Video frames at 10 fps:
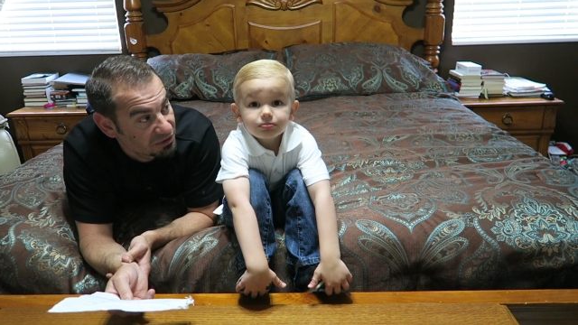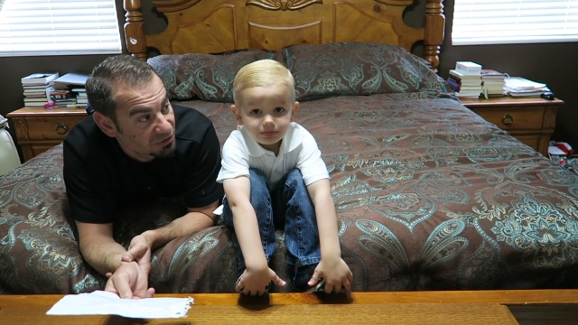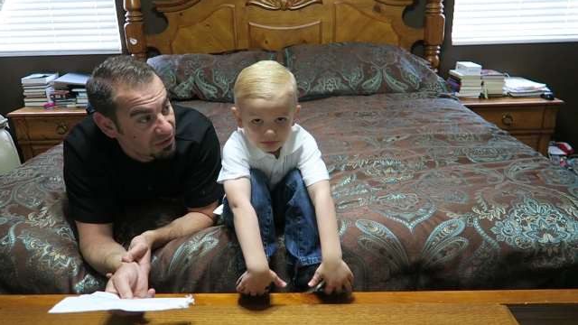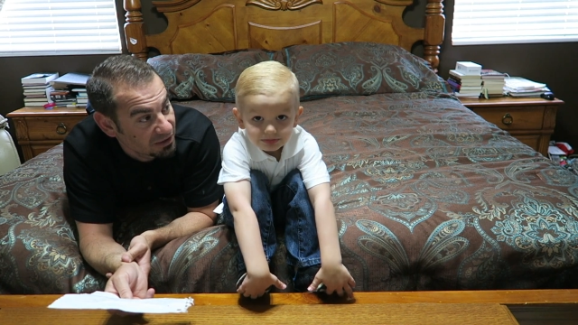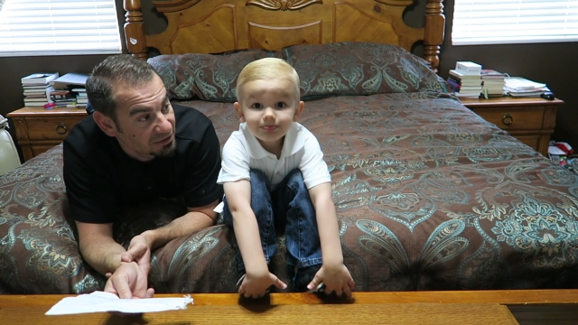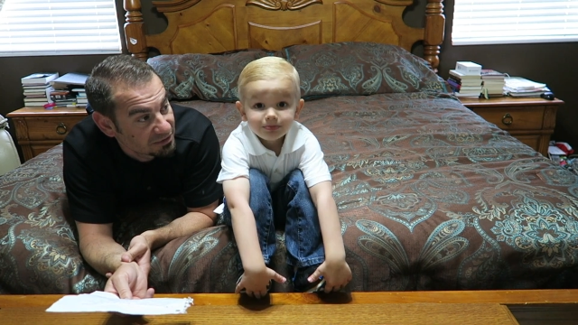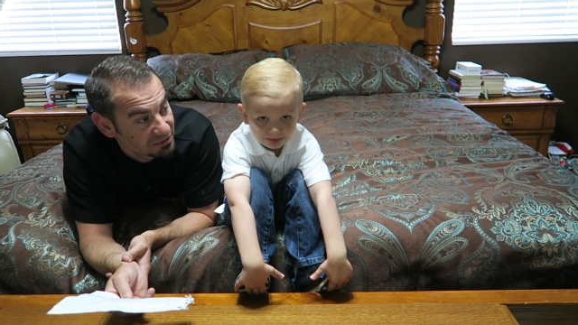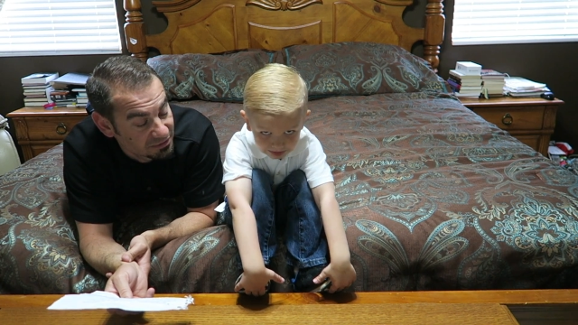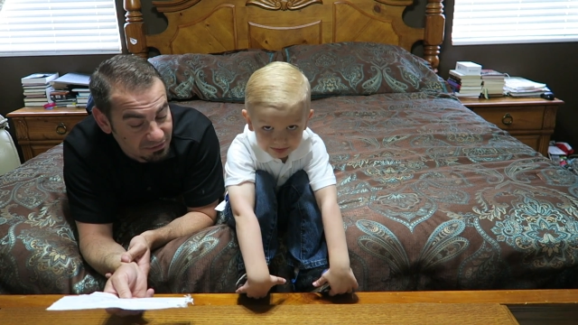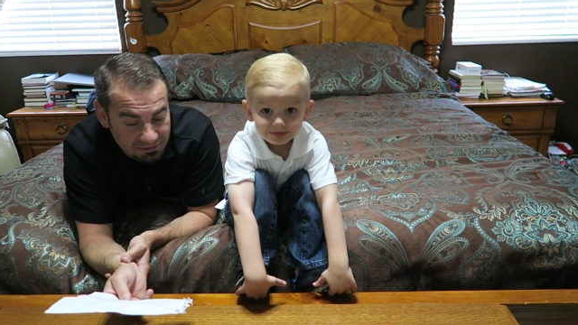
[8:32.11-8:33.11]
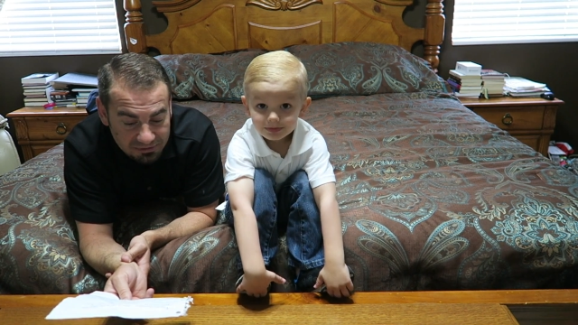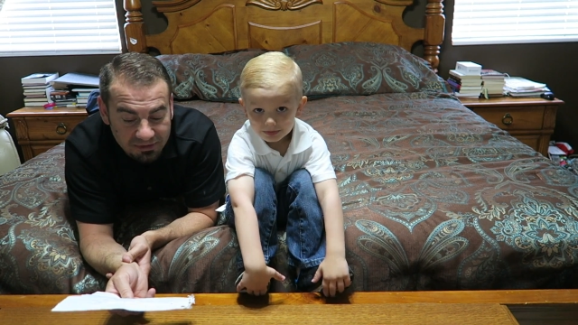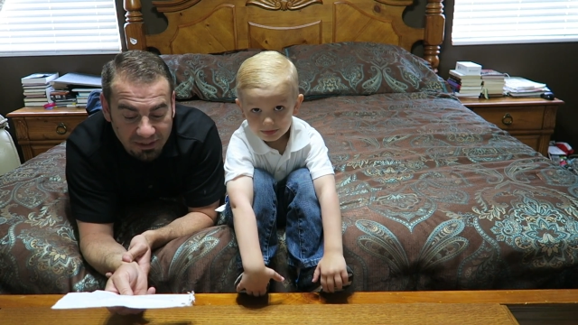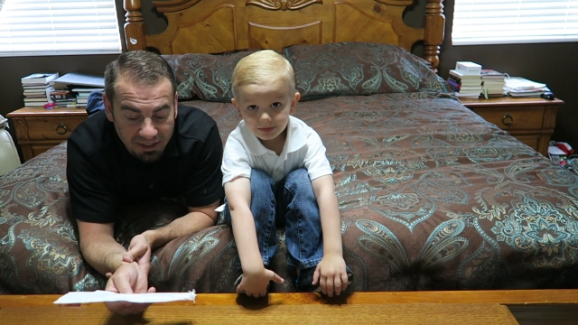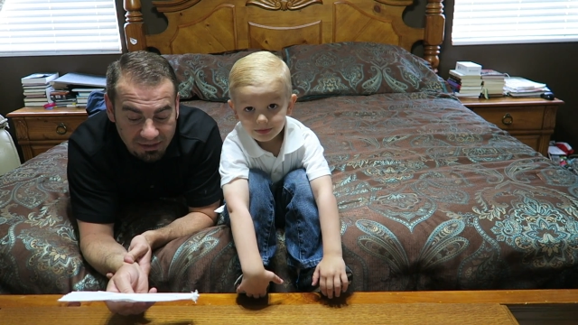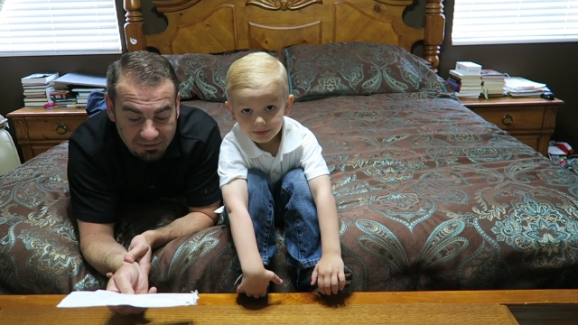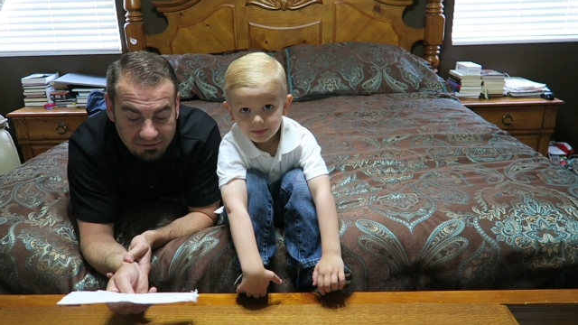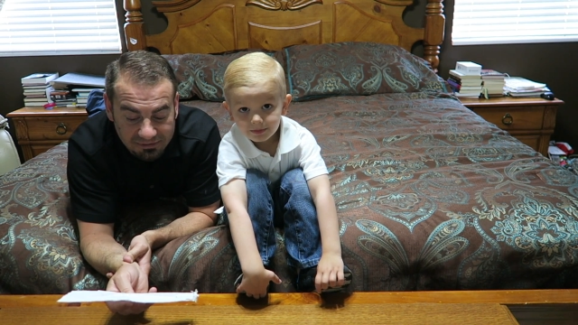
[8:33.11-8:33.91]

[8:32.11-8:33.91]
Speaker 1: monster truck? Okay.